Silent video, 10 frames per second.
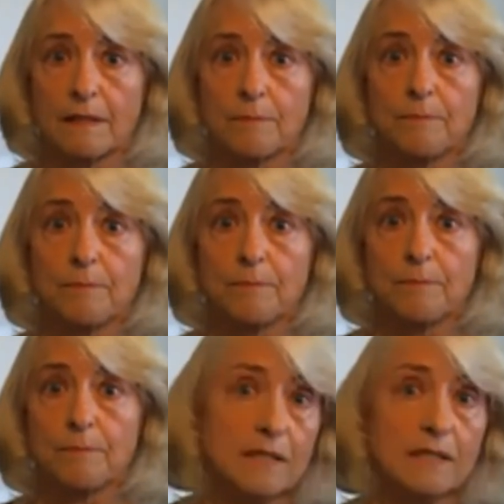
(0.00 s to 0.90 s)

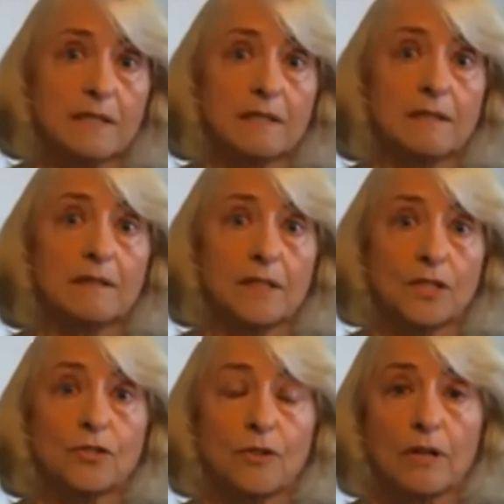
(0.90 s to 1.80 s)
because this
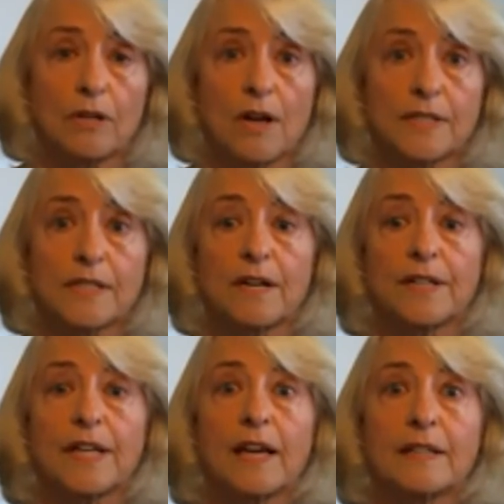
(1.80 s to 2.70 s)
drug caused heart
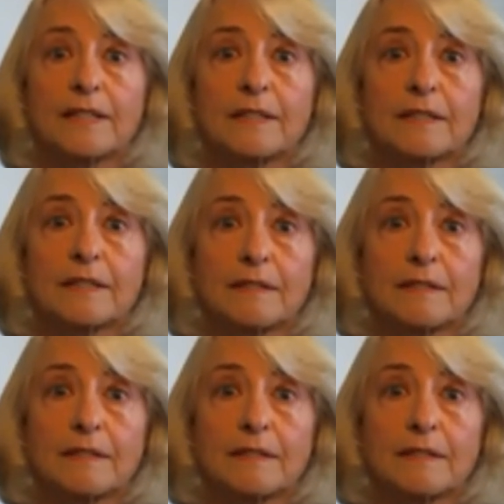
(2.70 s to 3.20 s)
attacks.